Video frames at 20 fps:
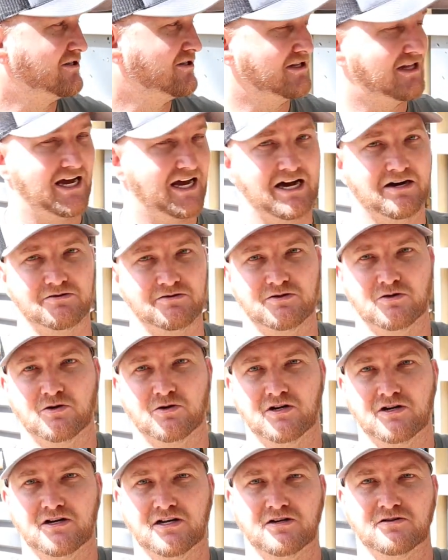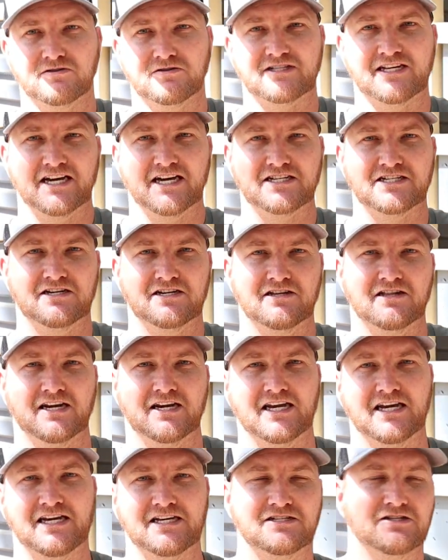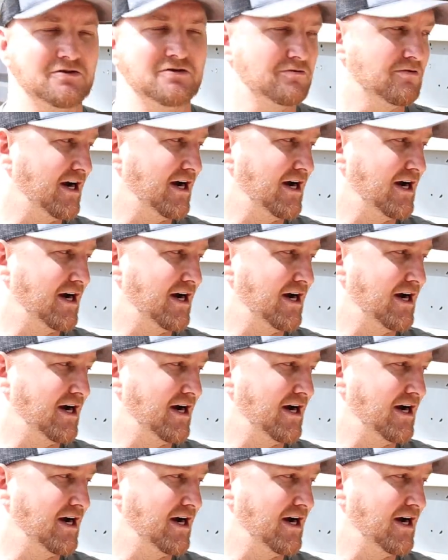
to the outdoor little section of the lean-to